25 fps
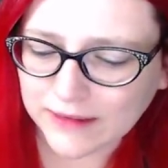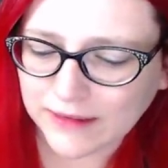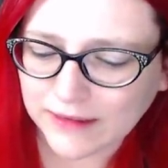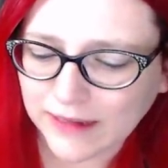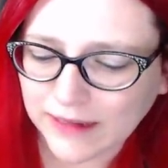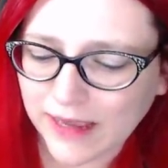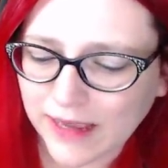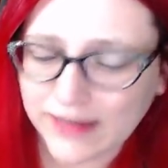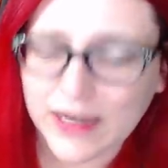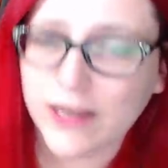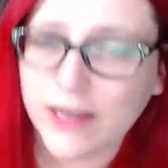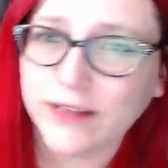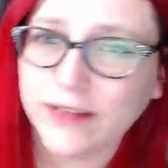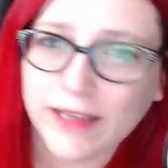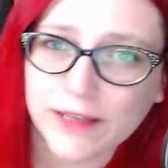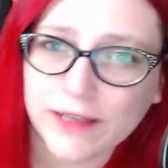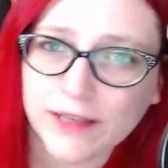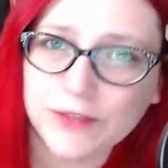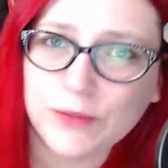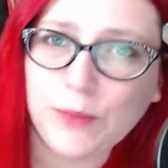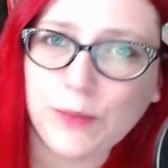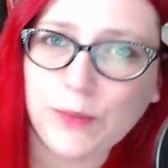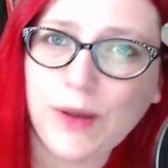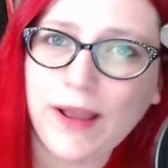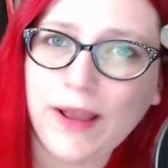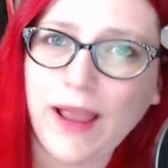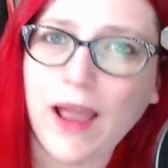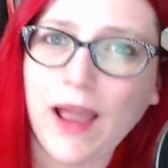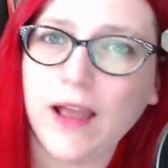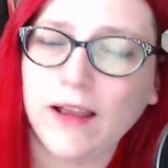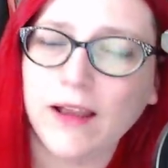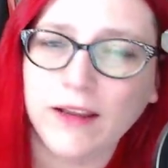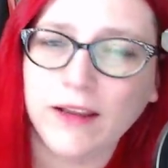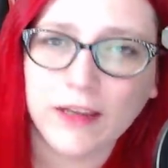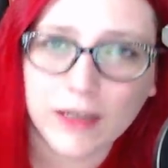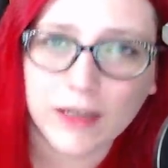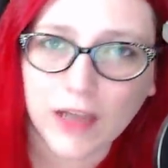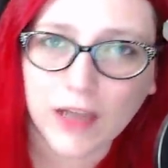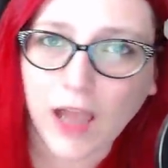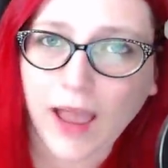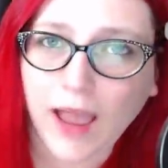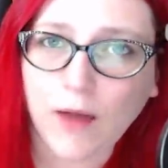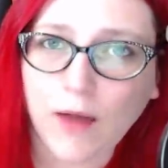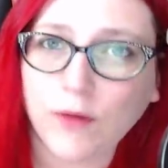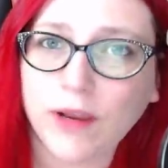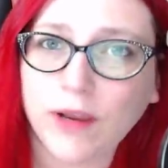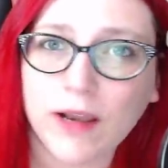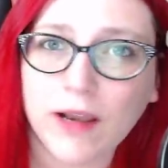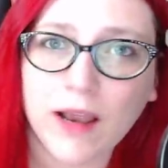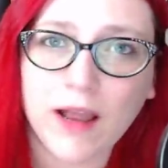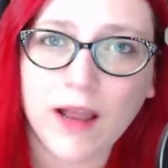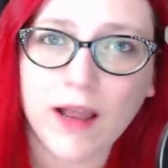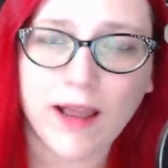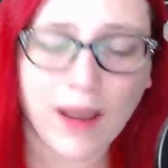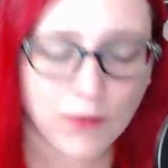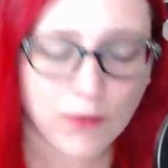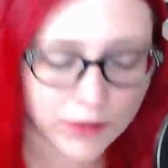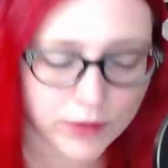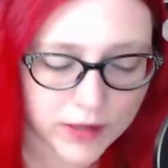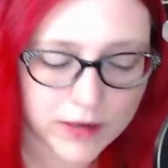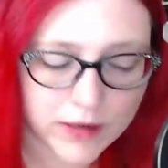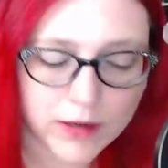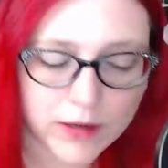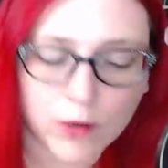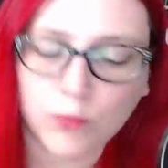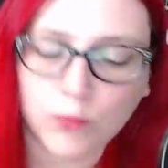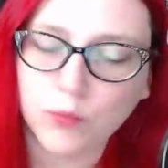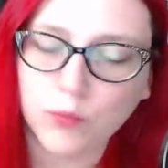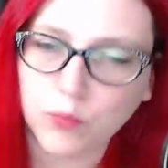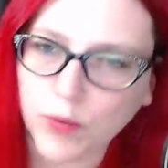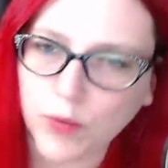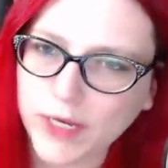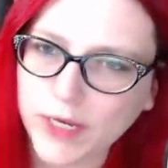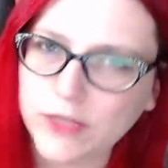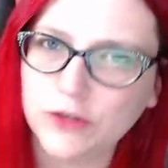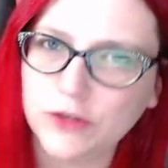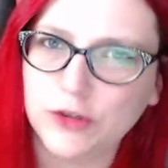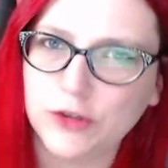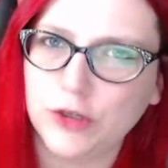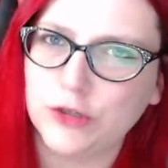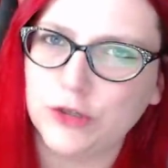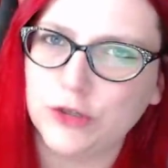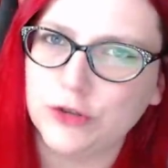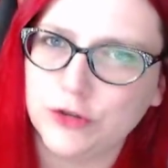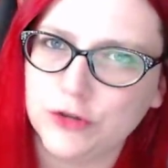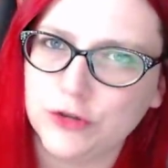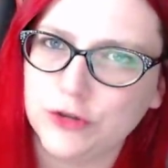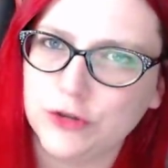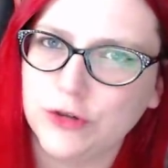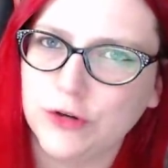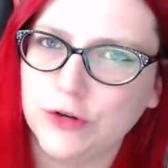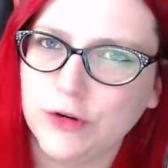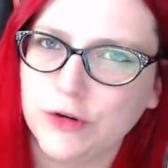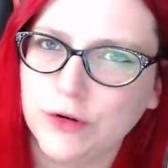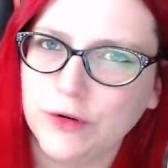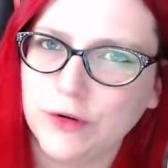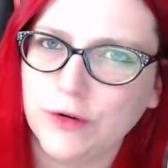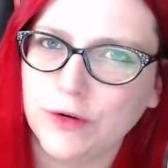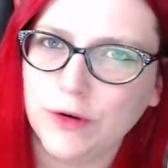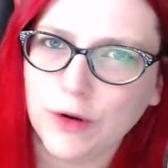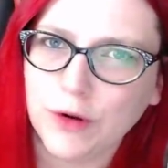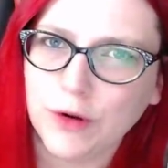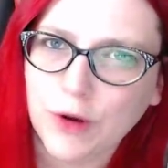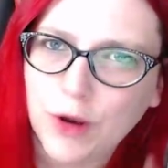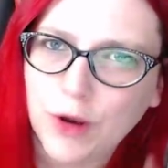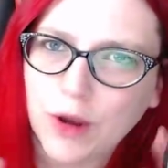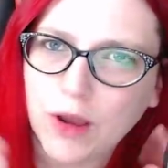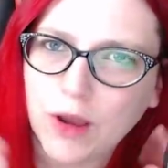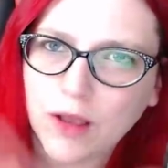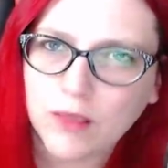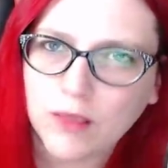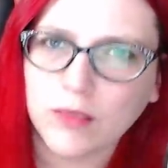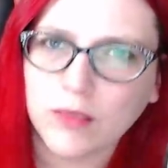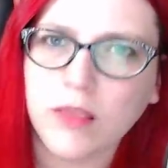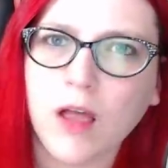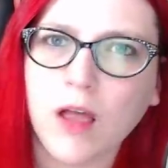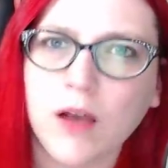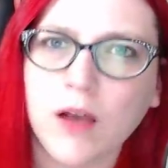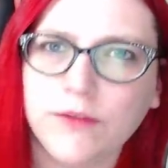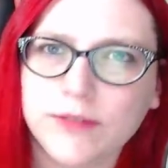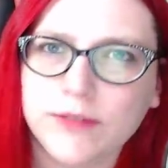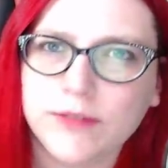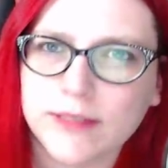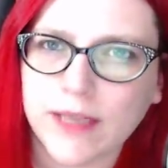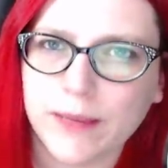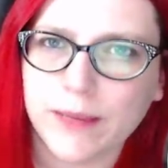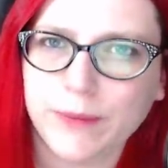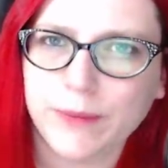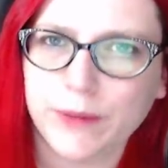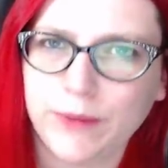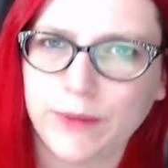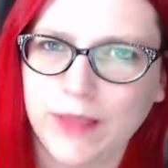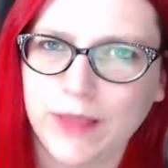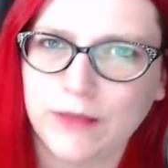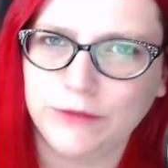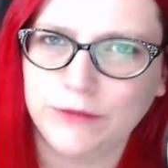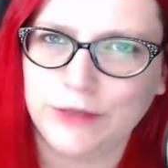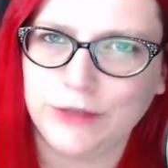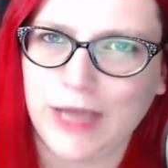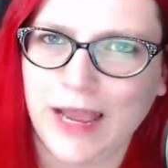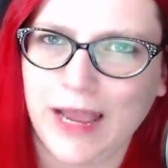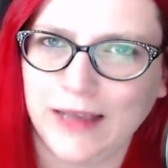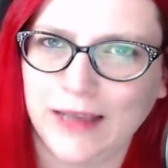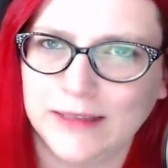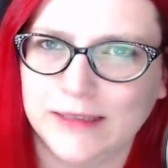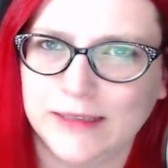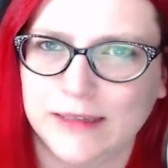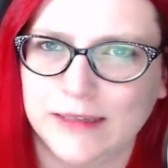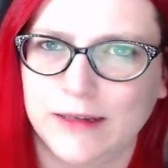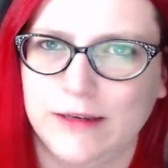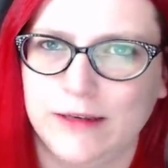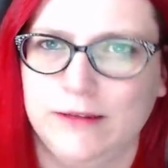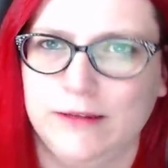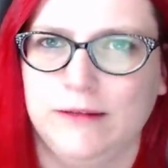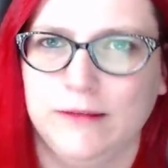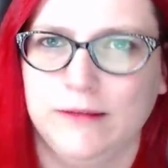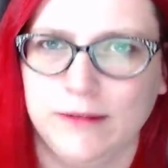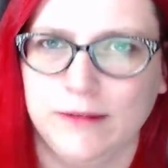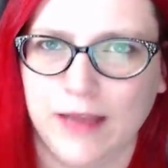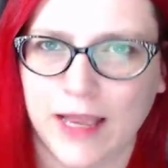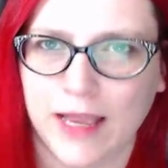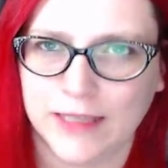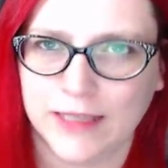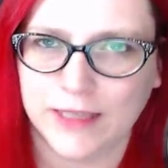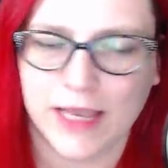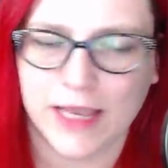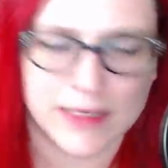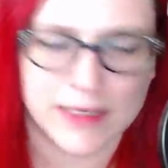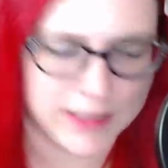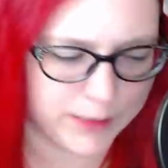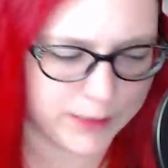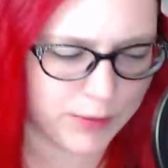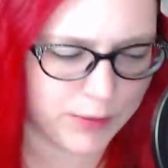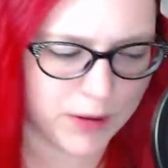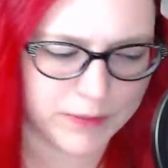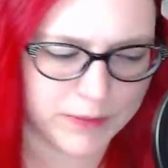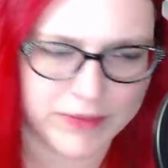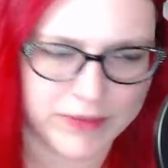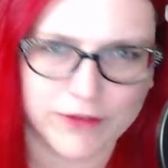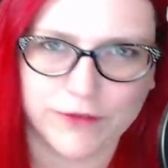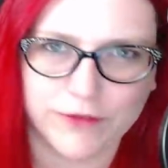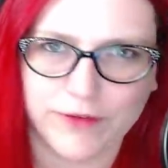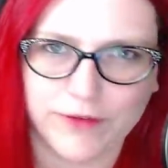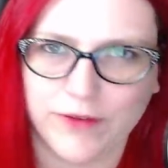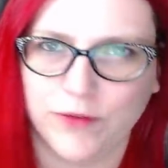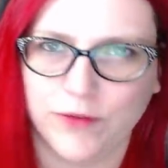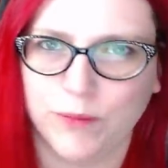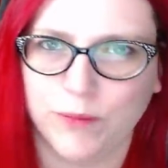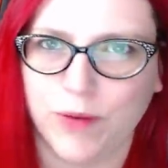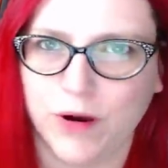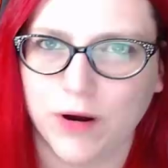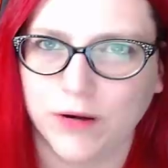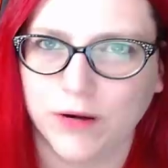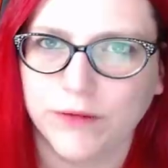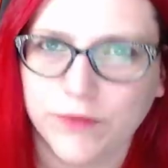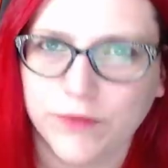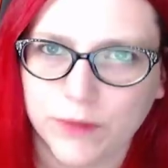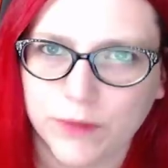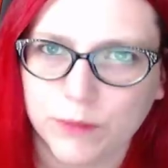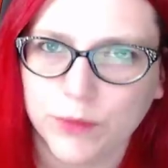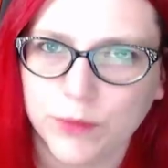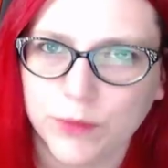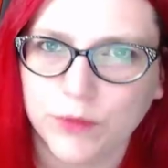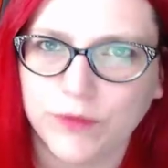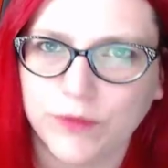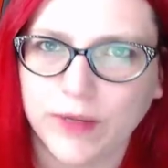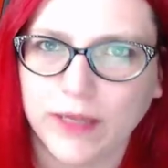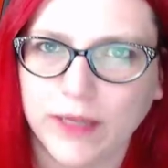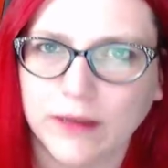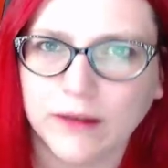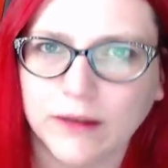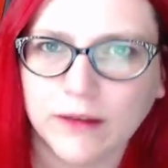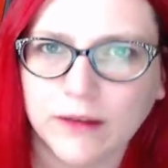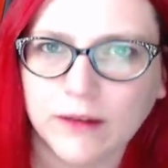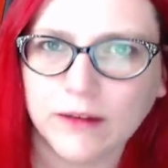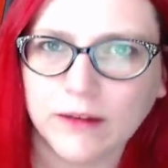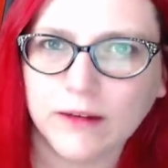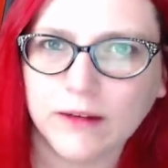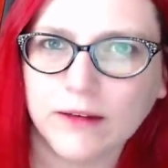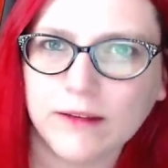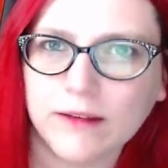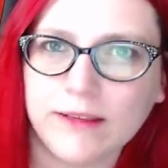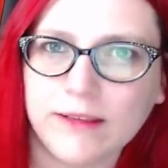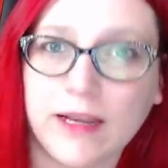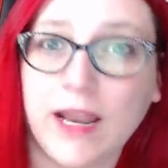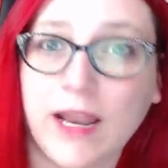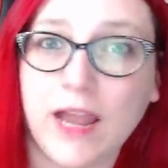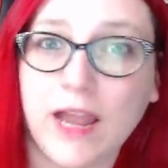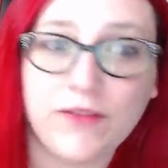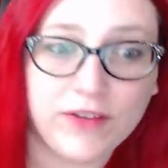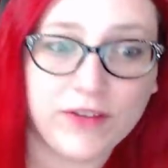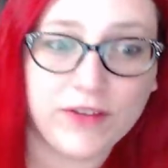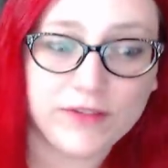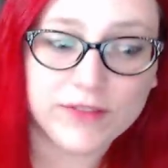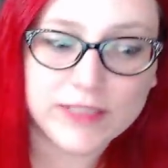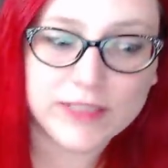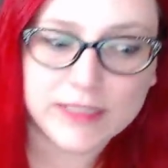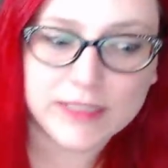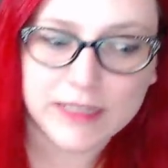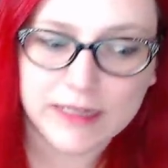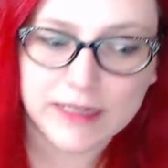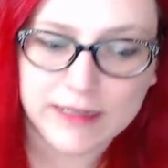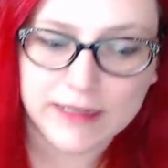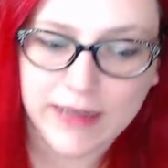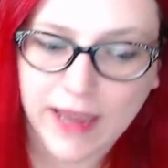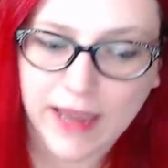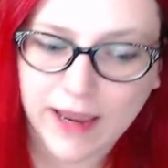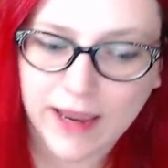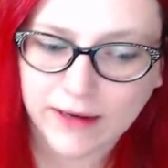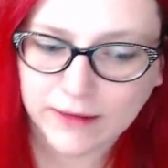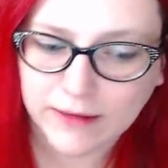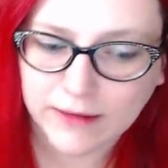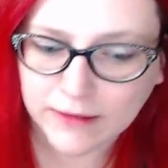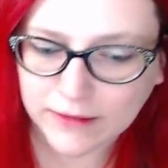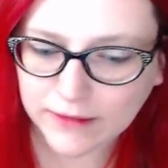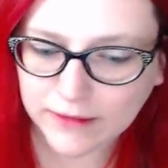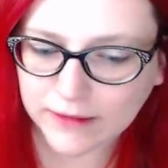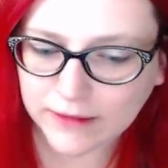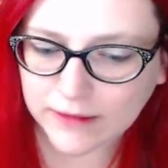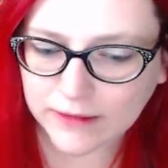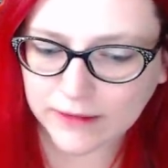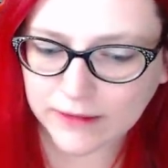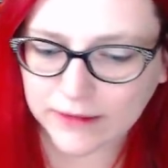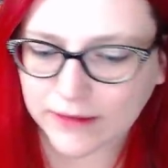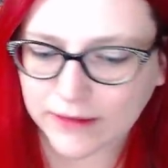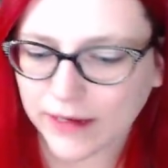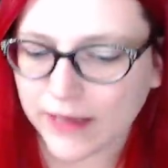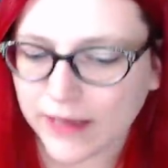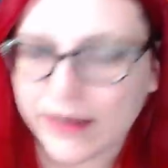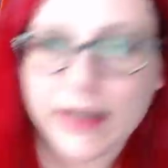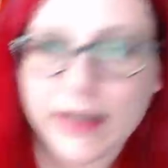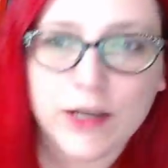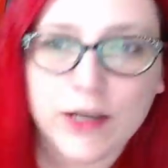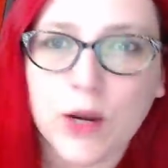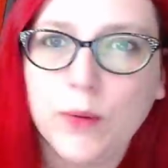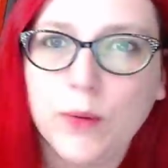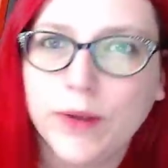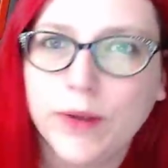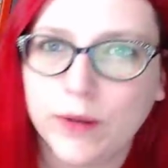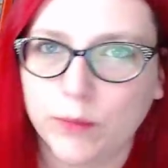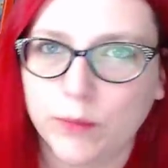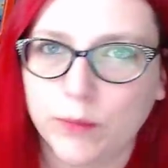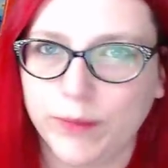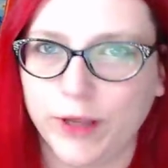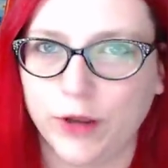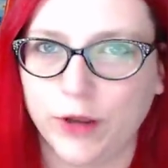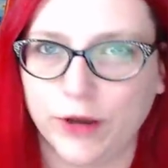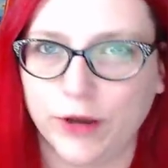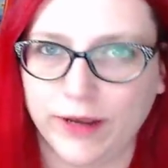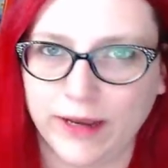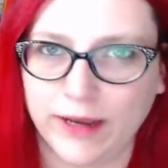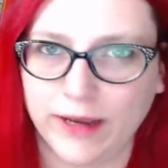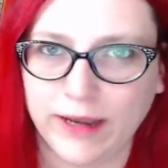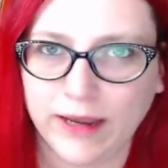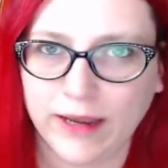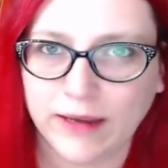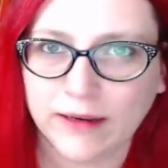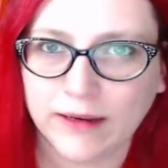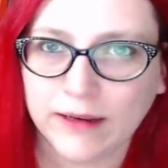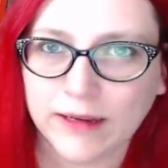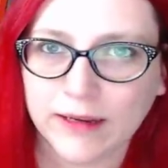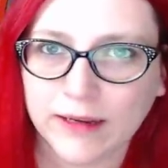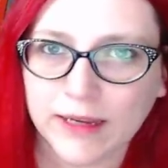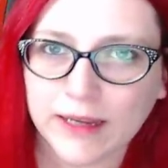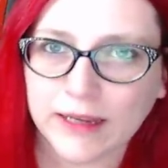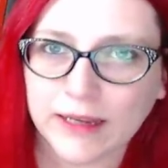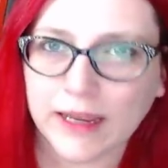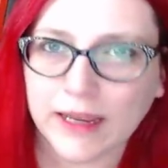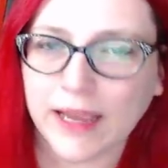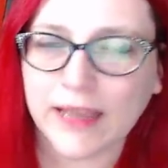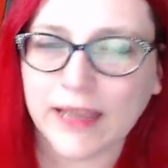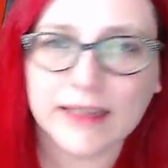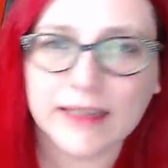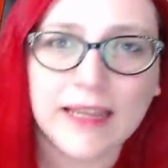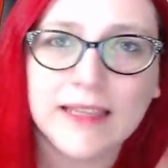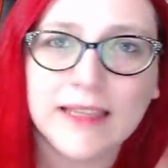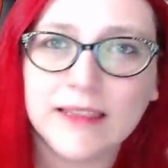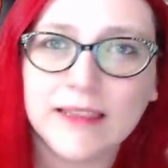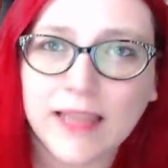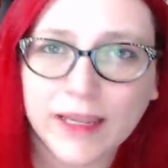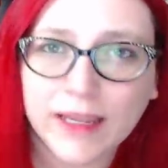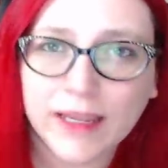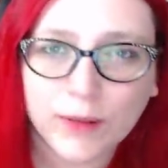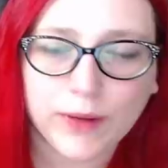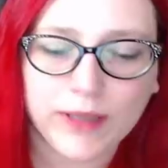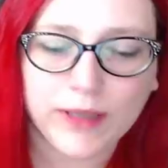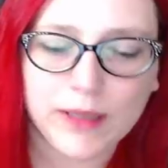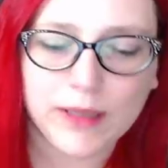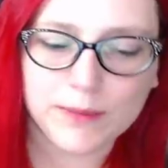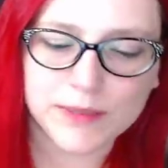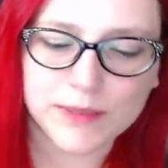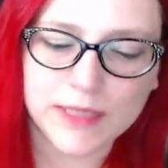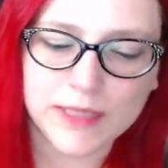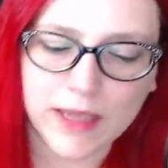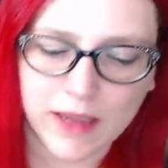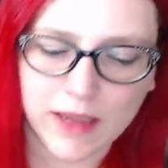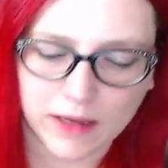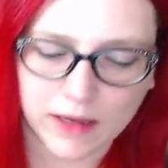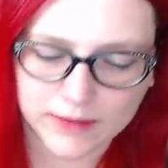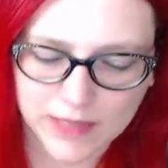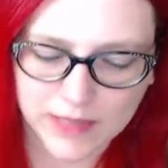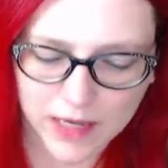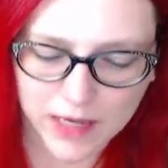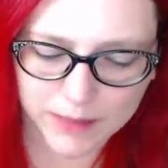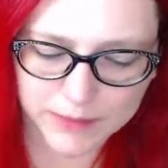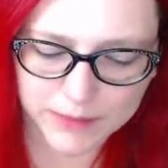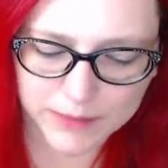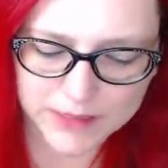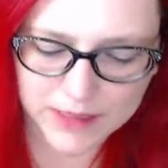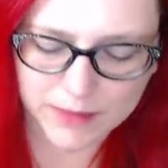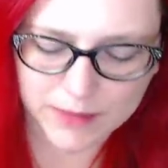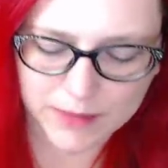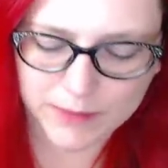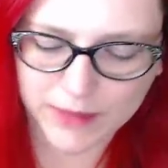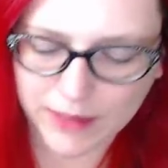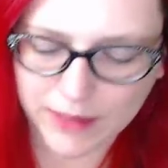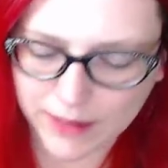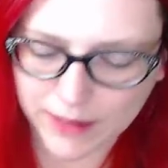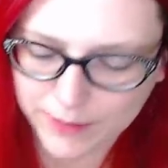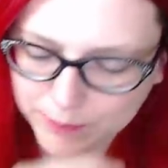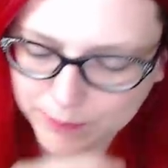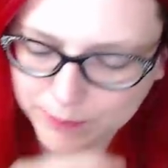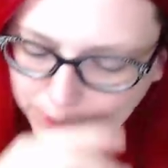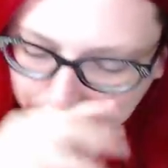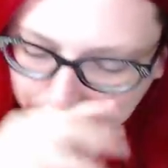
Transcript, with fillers: And guess what? How can a racist love Samuel L. Jackson as like probably their favorite part of the movie that I haven't even seen yet? And I know he will be good in it. And like we keep saying time and time again,